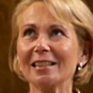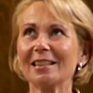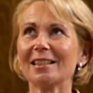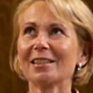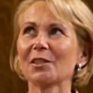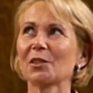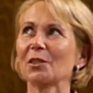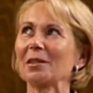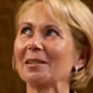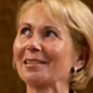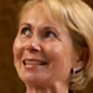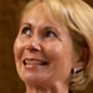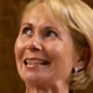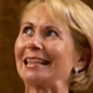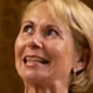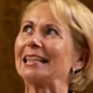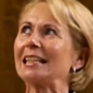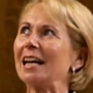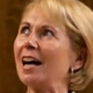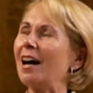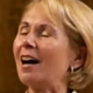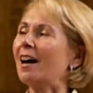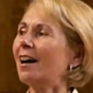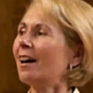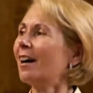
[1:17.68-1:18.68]
So I was like,
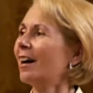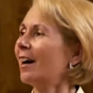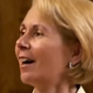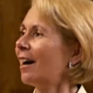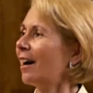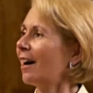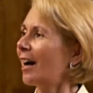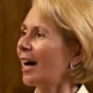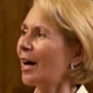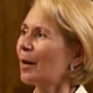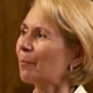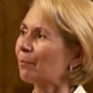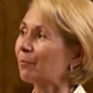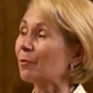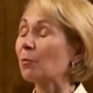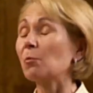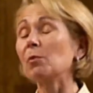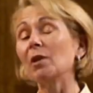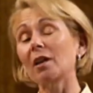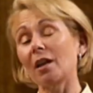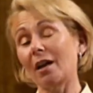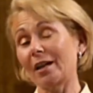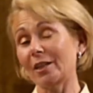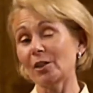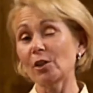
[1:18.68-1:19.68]

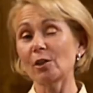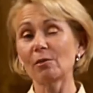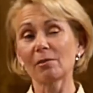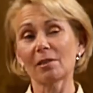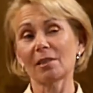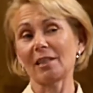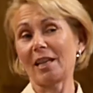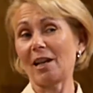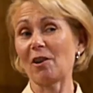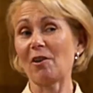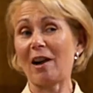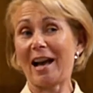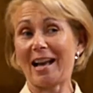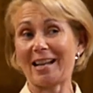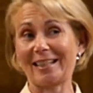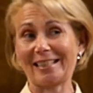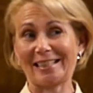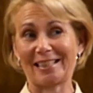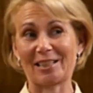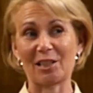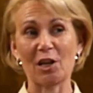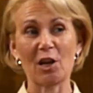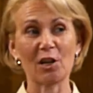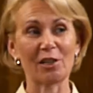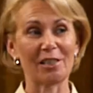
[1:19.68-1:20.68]
well, I know Sarah
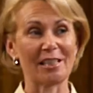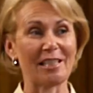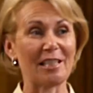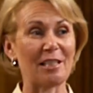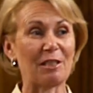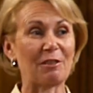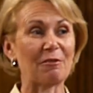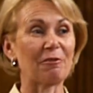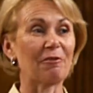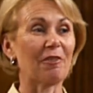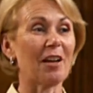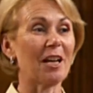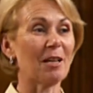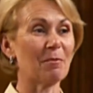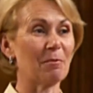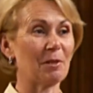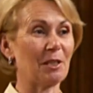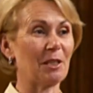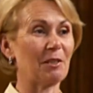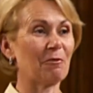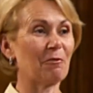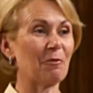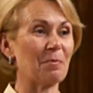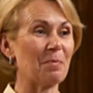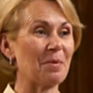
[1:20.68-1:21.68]
Alexander is
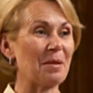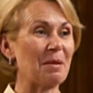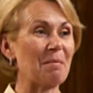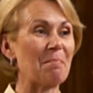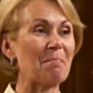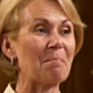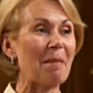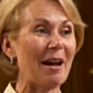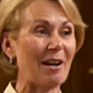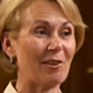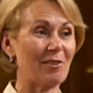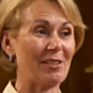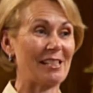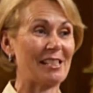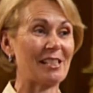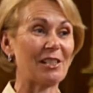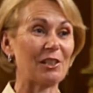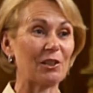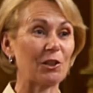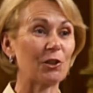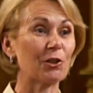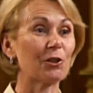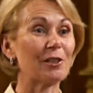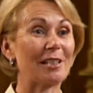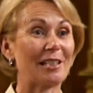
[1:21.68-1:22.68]
famous for being married to
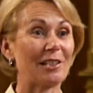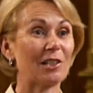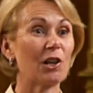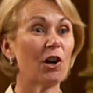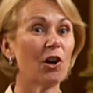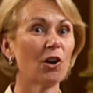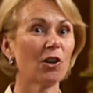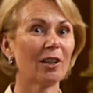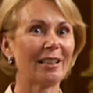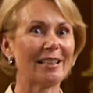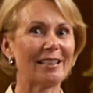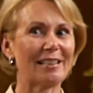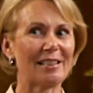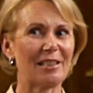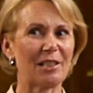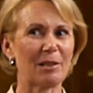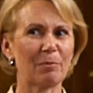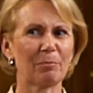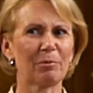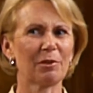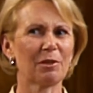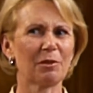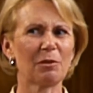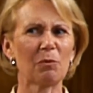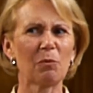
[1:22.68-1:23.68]
Chris Hollins,
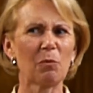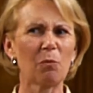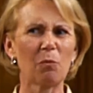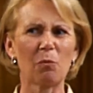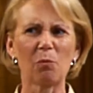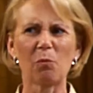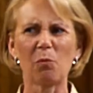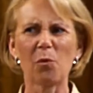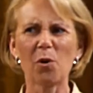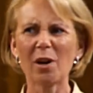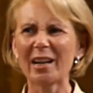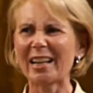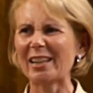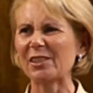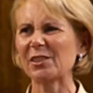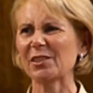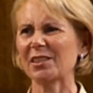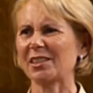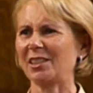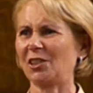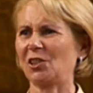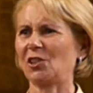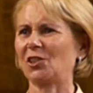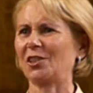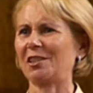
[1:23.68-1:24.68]
but what else
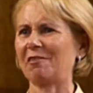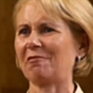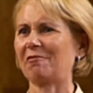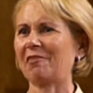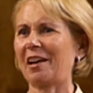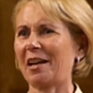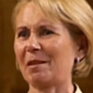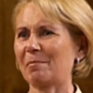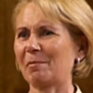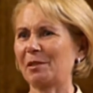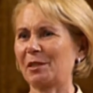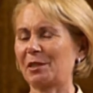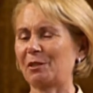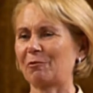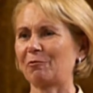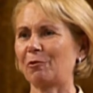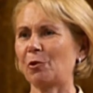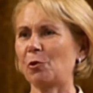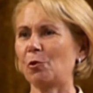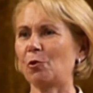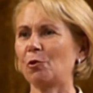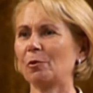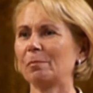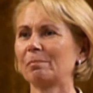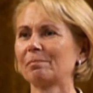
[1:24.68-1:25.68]
is she famous
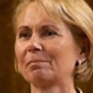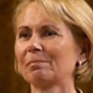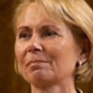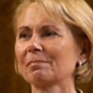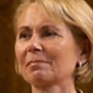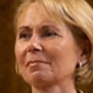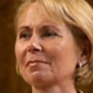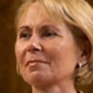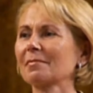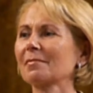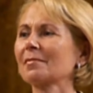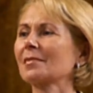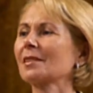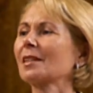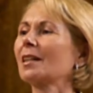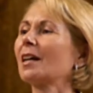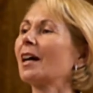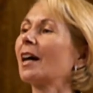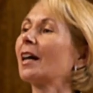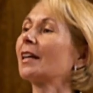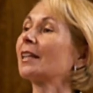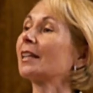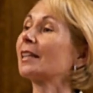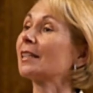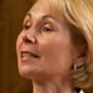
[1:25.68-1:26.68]
for?
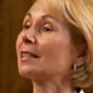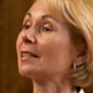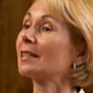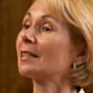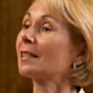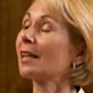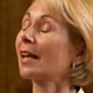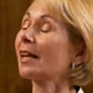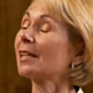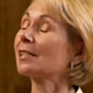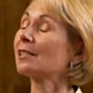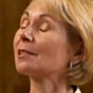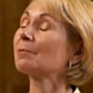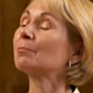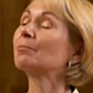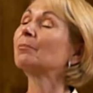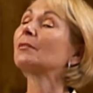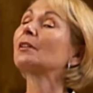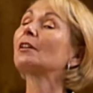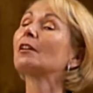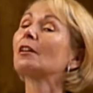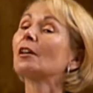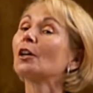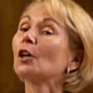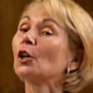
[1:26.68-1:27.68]
And he said,
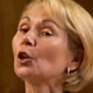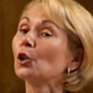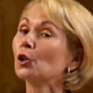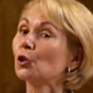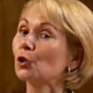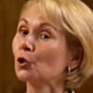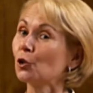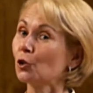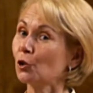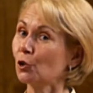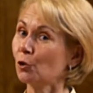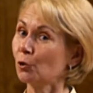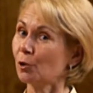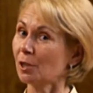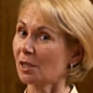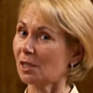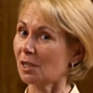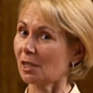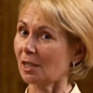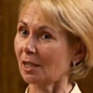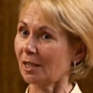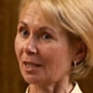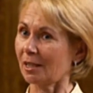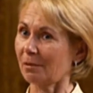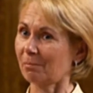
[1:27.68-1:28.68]

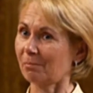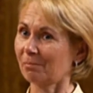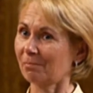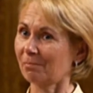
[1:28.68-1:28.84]
nudity.